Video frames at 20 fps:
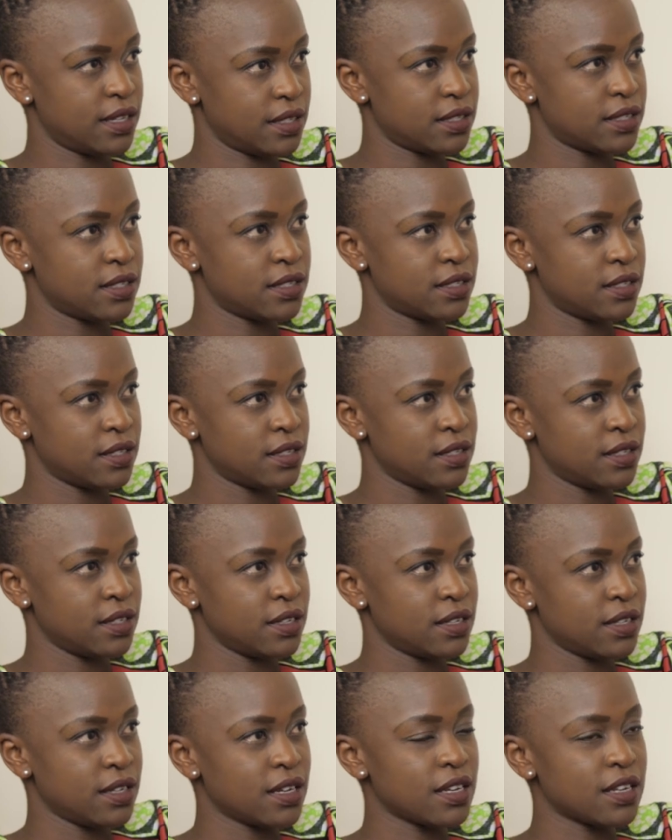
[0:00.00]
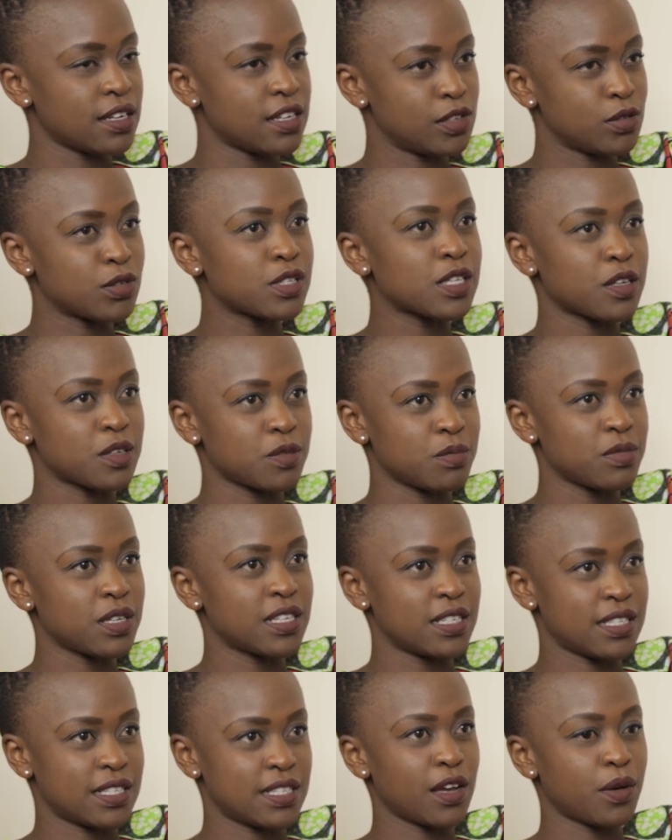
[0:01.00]
it. And he looks at me and
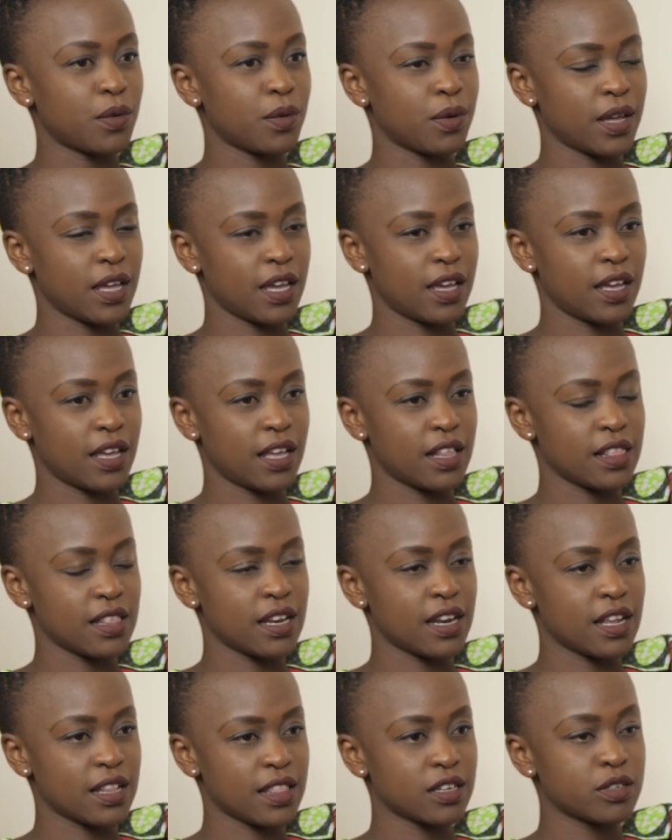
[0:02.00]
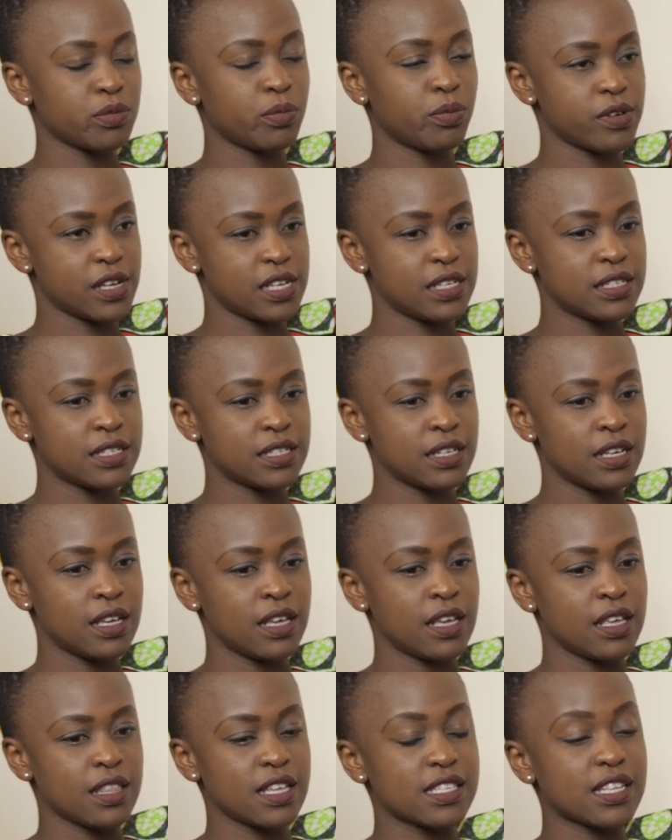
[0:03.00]
he's like, okay. And then at that point,
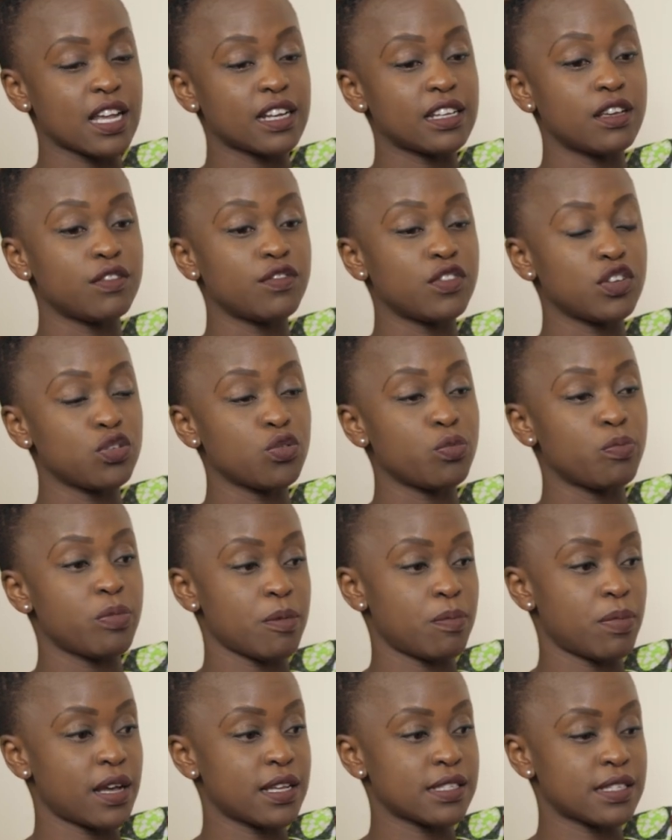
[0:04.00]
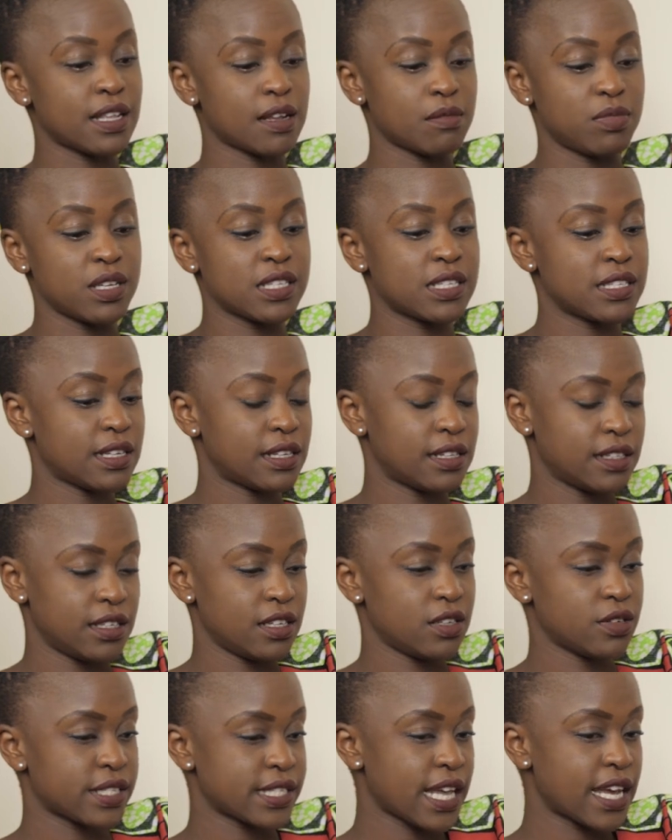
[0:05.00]
they start giving you papers that basically
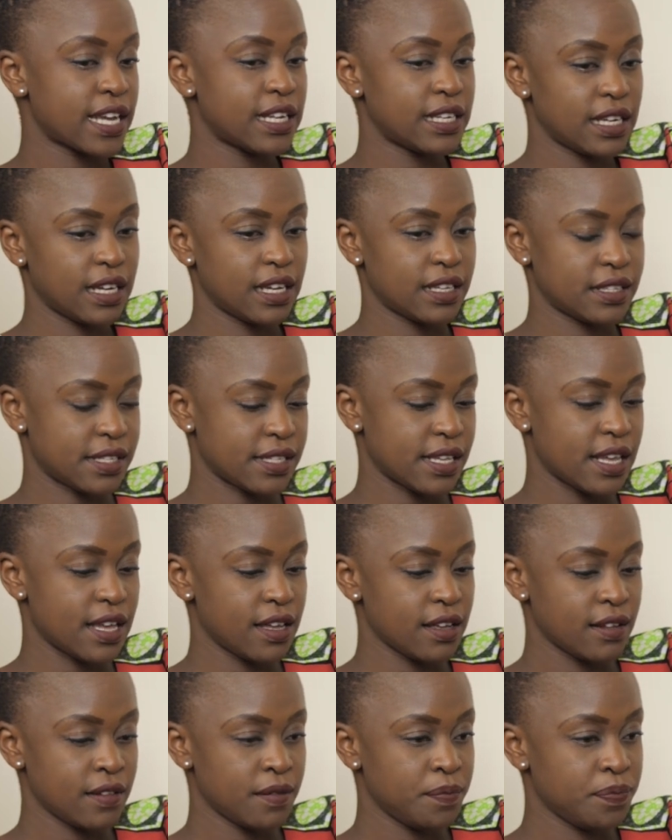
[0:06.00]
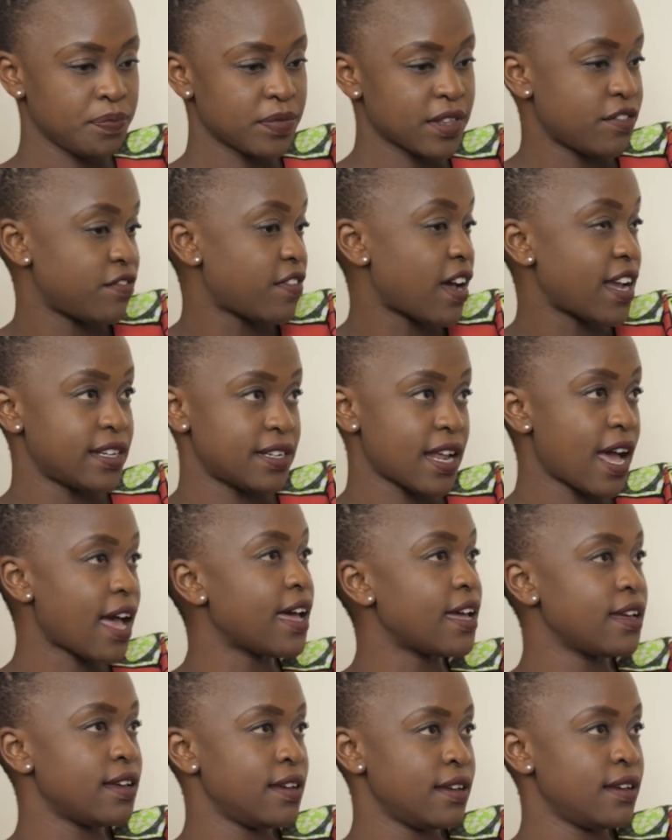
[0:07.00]
you're signing and saying, if I
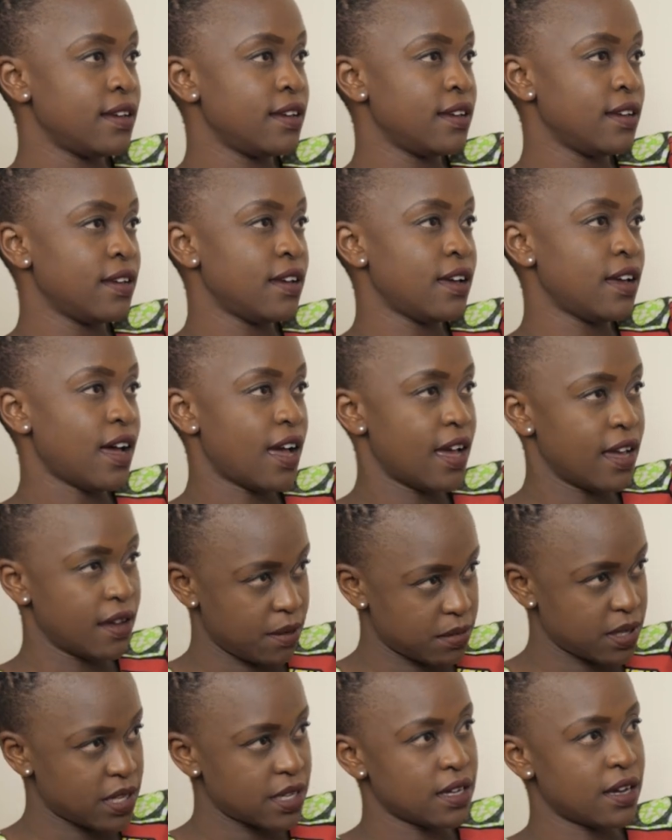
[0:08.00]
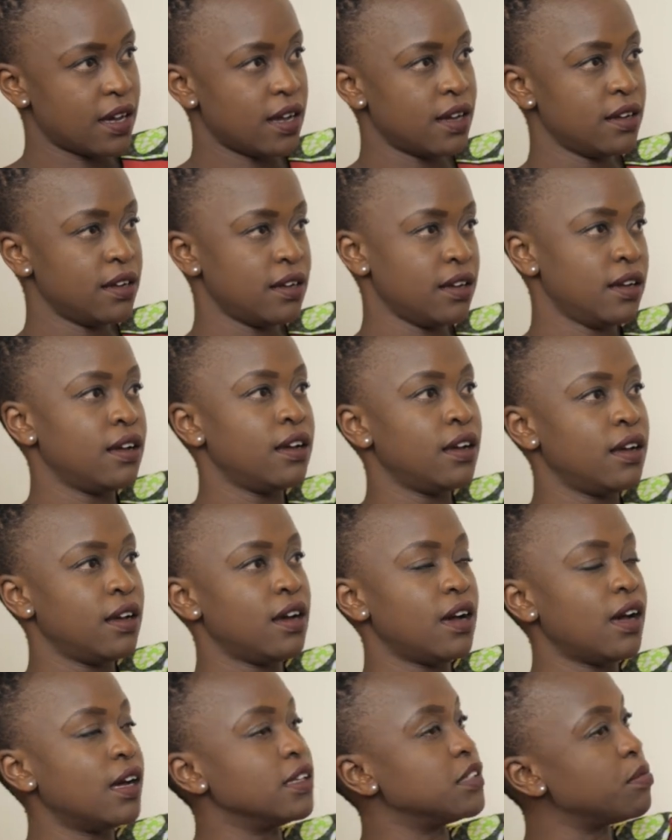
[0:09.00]
die, I am here
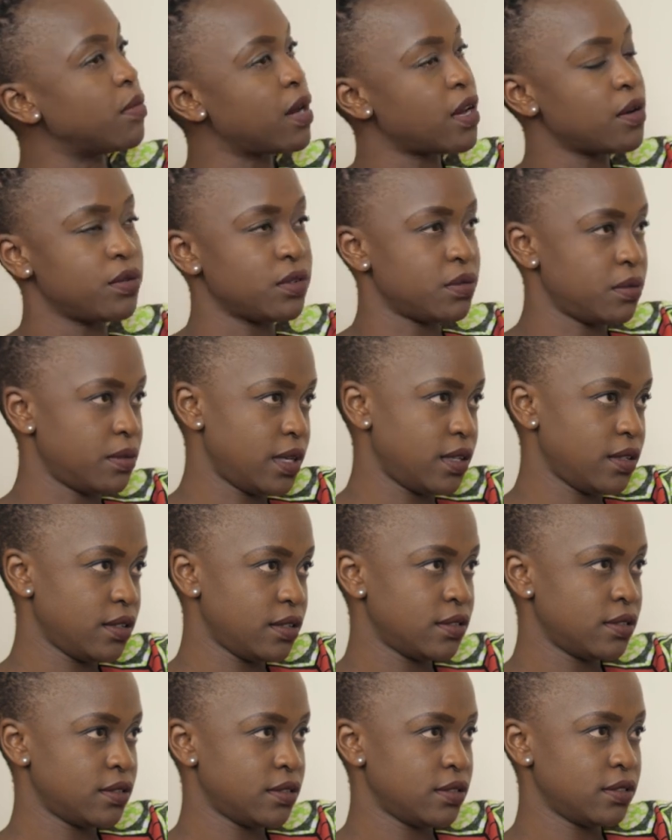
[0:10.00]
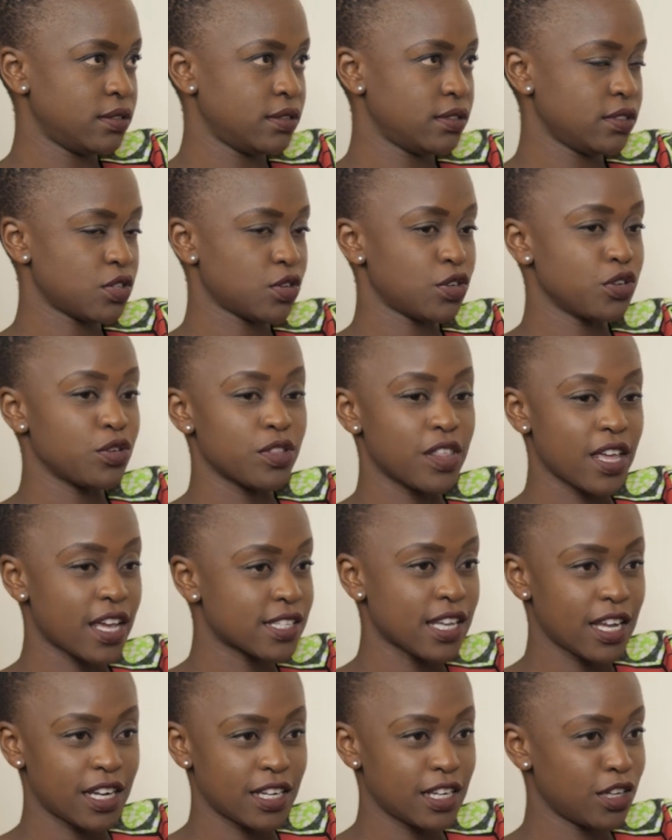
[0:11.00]
at my own will. So you're there
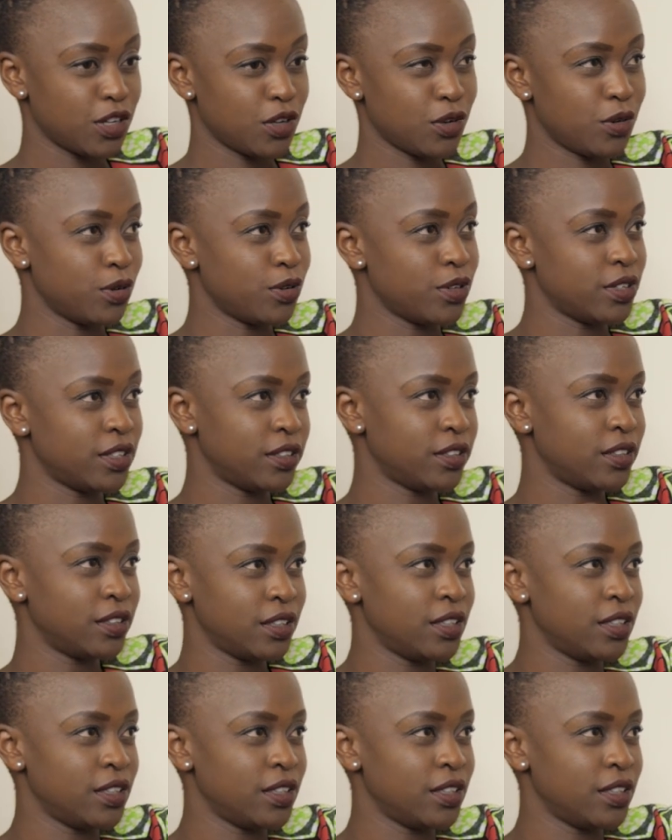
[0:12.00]
signing your own